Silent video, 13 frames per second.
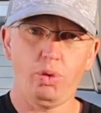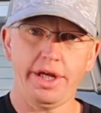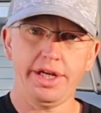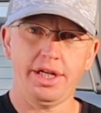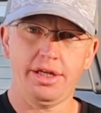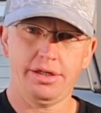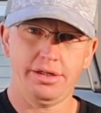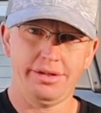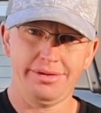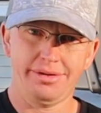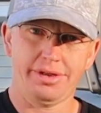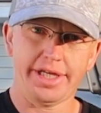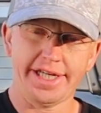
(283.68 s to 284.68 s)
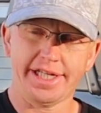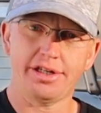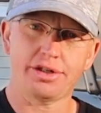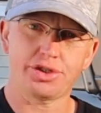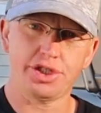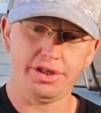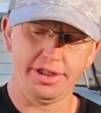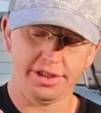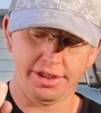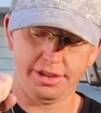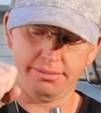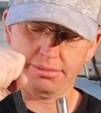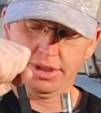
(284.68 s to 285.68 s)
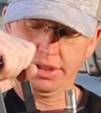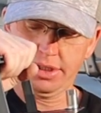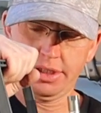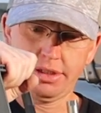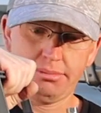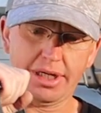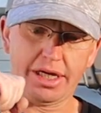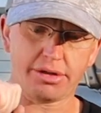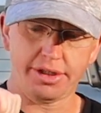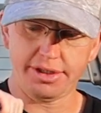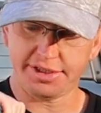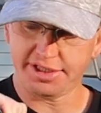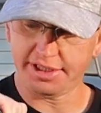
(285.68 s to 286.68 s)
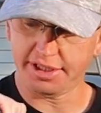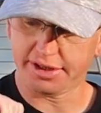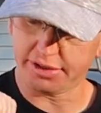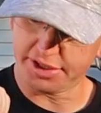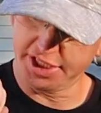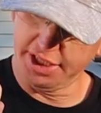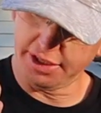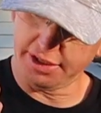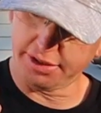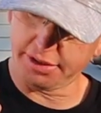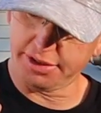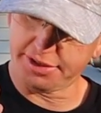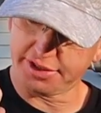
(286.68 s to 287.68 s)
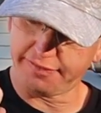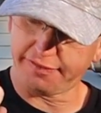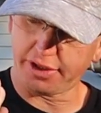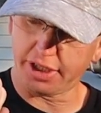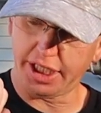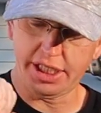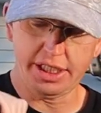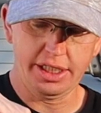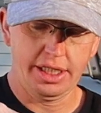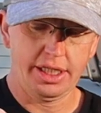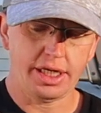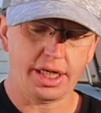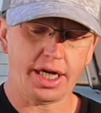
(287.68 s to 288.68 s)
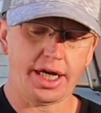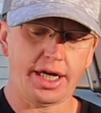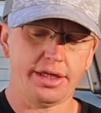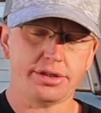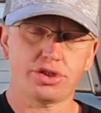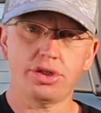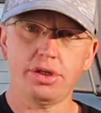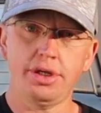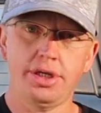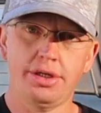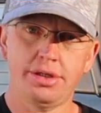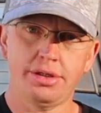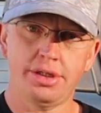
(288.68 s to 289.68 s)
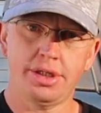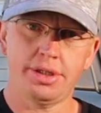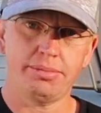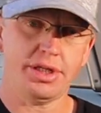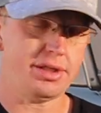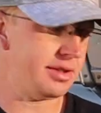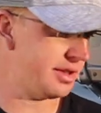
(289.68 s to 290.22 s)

one Lion Energy lithium battery, this is the 1300 Safari, should be able to